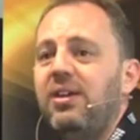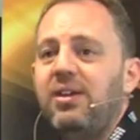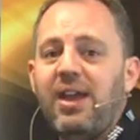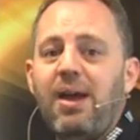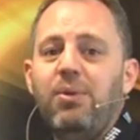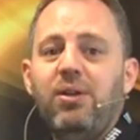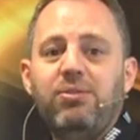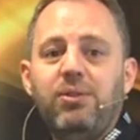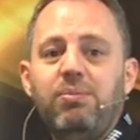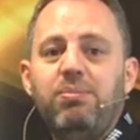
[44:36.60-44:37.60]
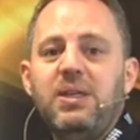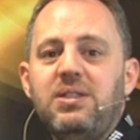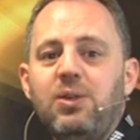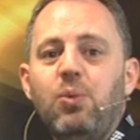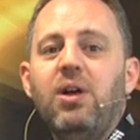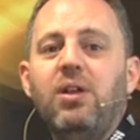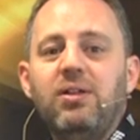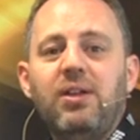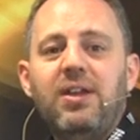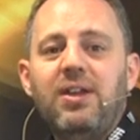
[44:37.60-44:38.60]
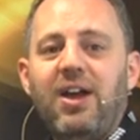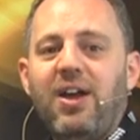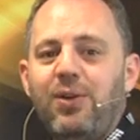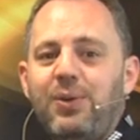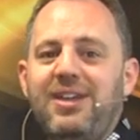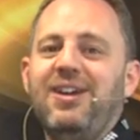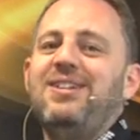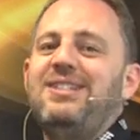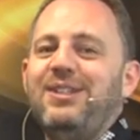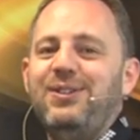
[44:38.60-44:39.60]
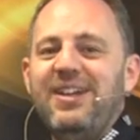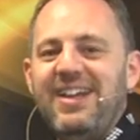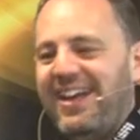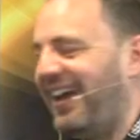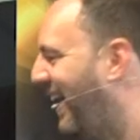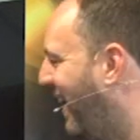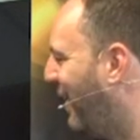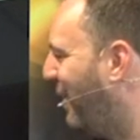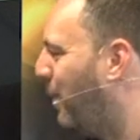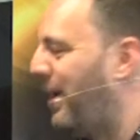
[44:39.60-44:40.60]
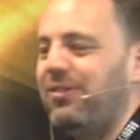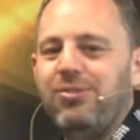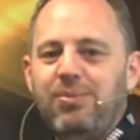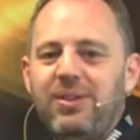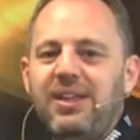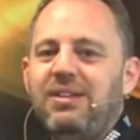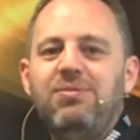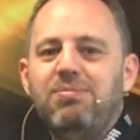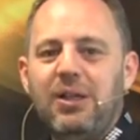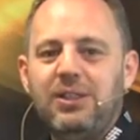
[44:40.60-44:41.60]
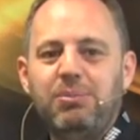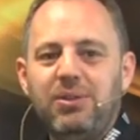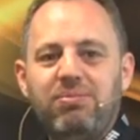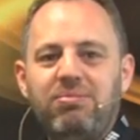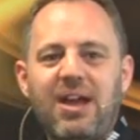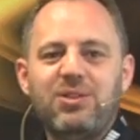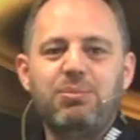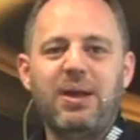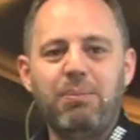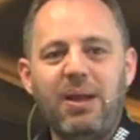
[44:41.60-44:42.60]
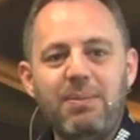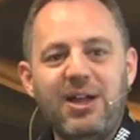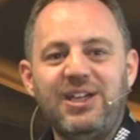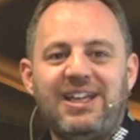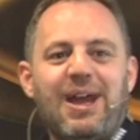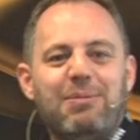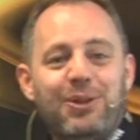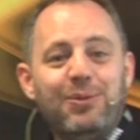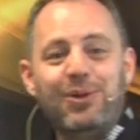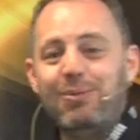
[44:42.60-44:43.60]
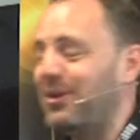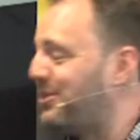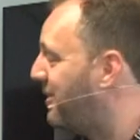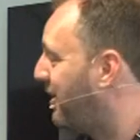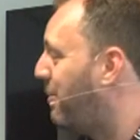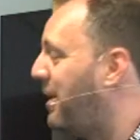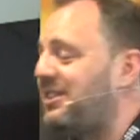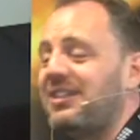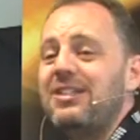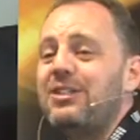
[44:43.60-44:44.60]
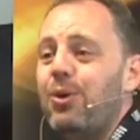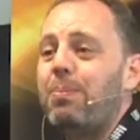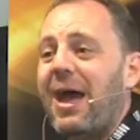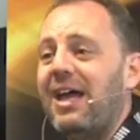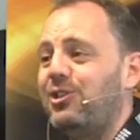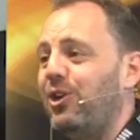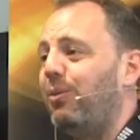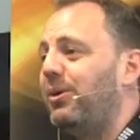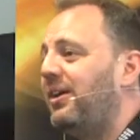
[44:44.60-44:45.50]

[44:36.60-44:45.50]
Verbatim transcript: camera from PC World that we cut to away from the multiple £1,000 Blackmagic camera that we're on most of the time. And it doesn't do a bad job,